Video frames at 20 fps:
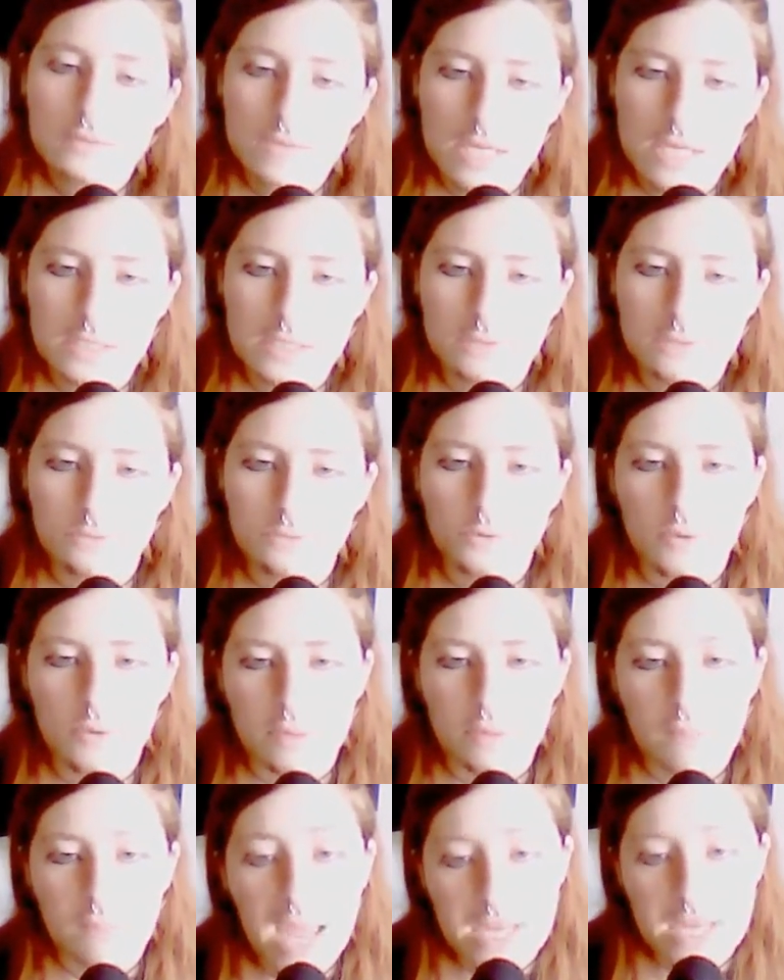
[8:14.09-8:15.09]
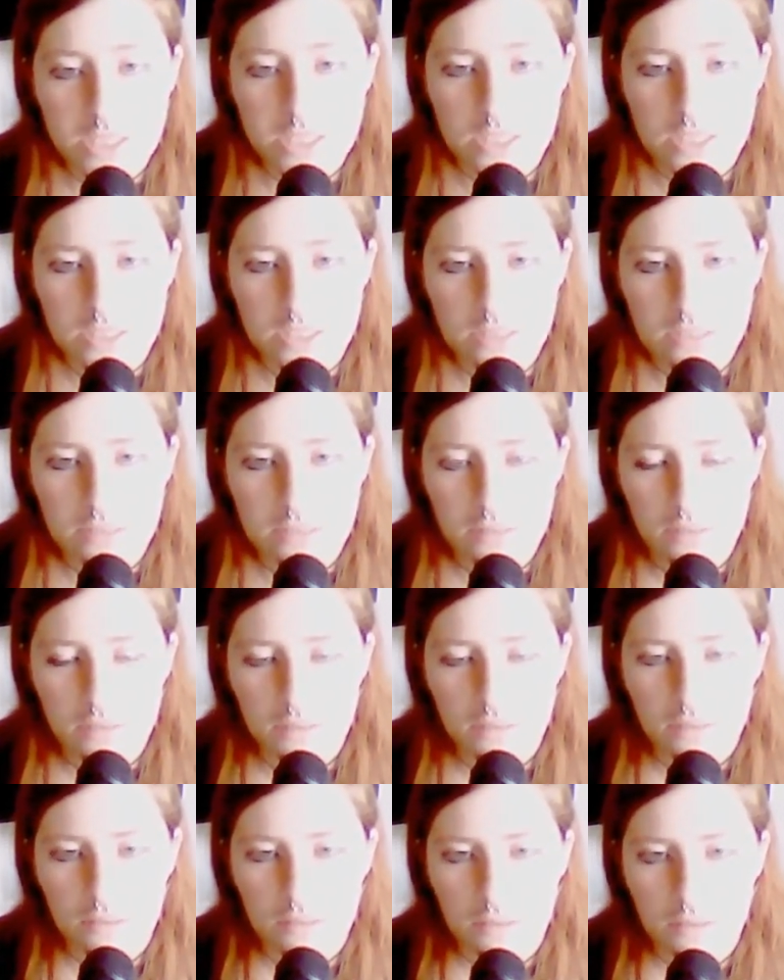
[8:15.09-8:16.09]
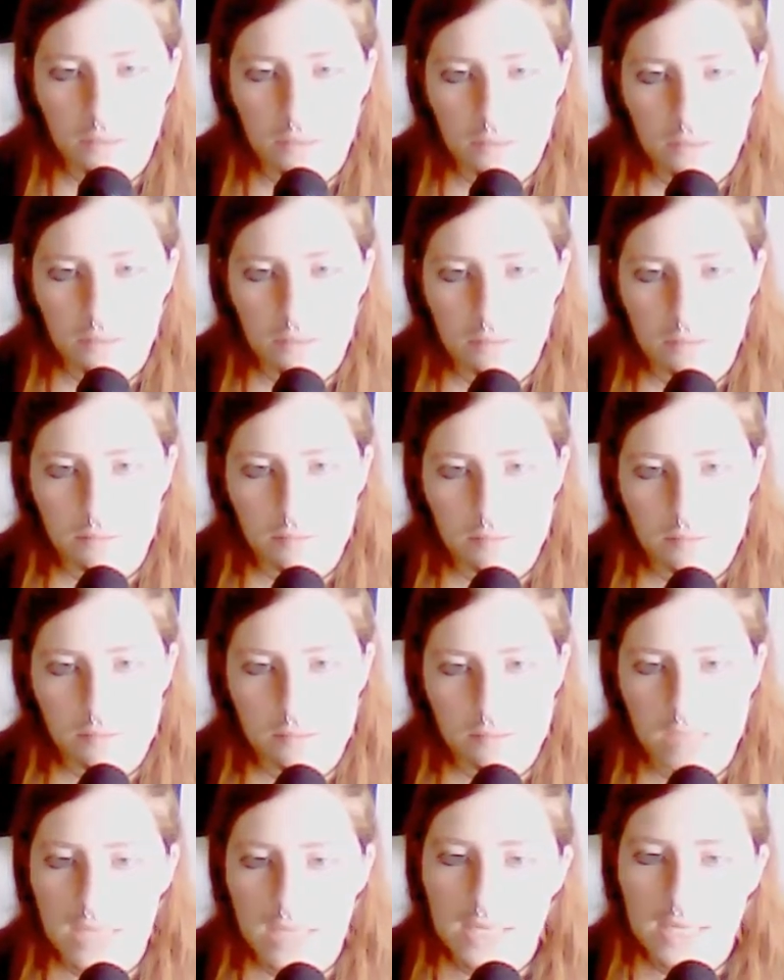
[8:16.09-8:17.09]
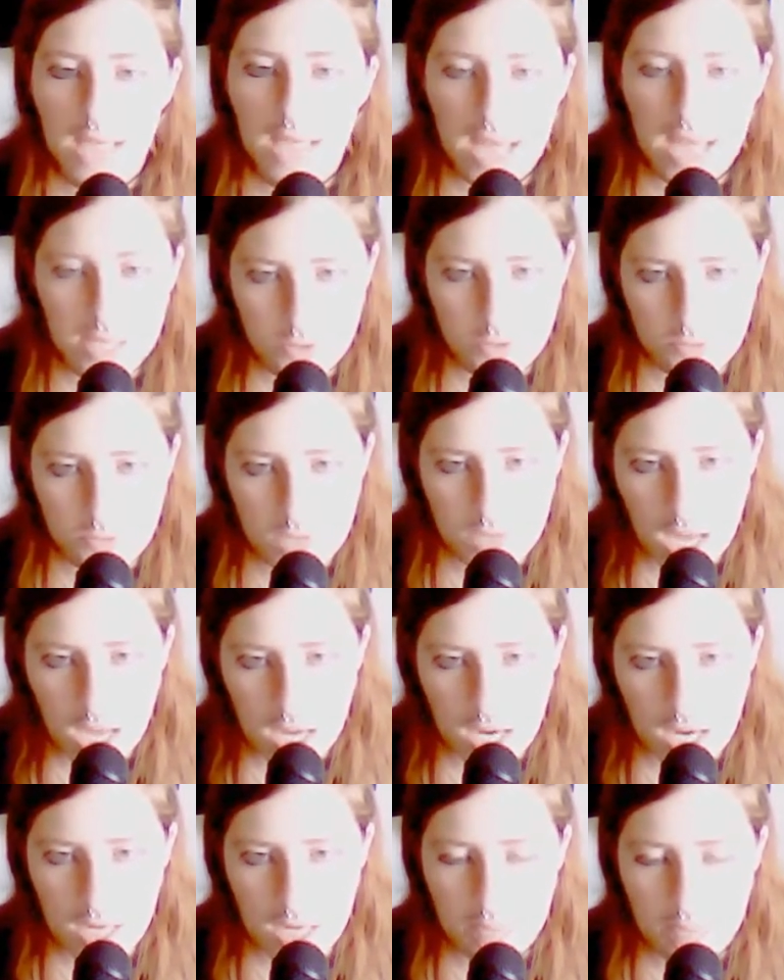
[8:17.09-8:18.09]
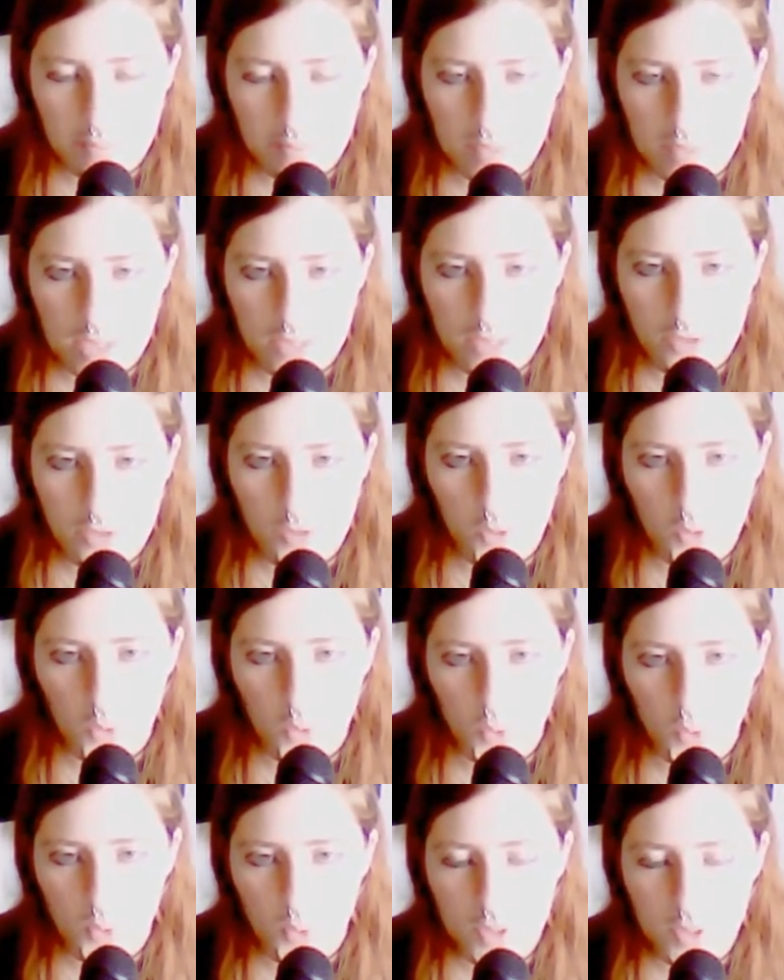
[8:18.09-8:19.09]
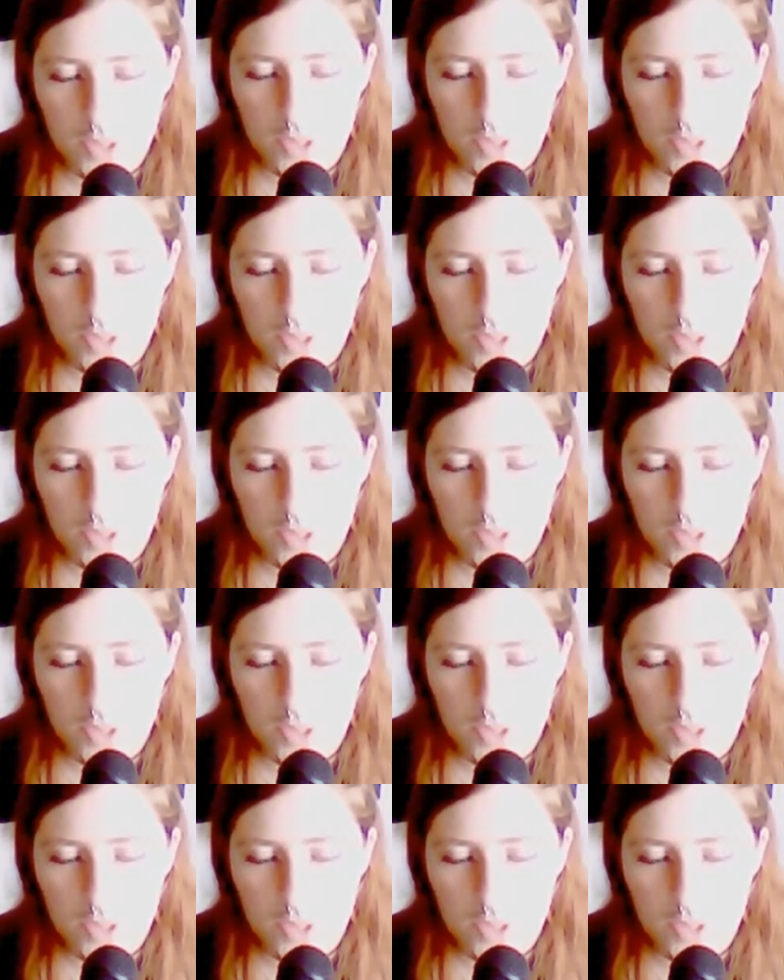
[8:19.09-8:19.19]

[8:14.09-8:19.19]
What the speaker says: Teddy grew impatient. Teddy had no time and no